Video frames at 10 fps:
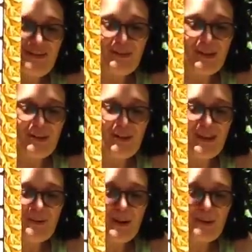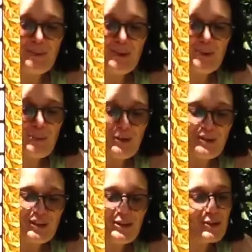So think about what you
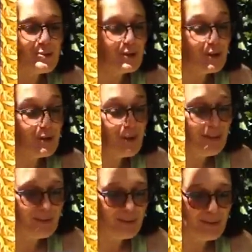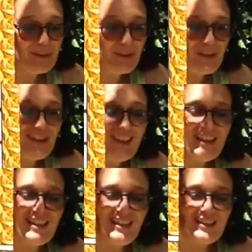want, not what you don't want.
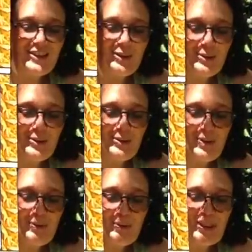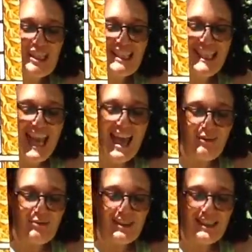Guard your thoughts
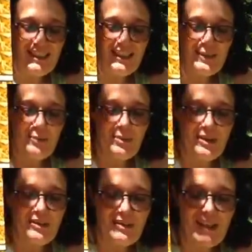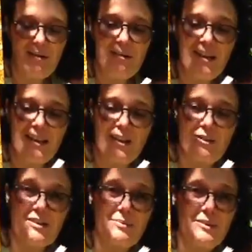carefully because they create
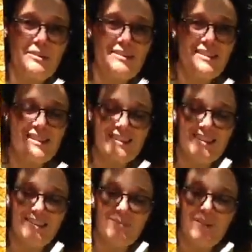your experiences.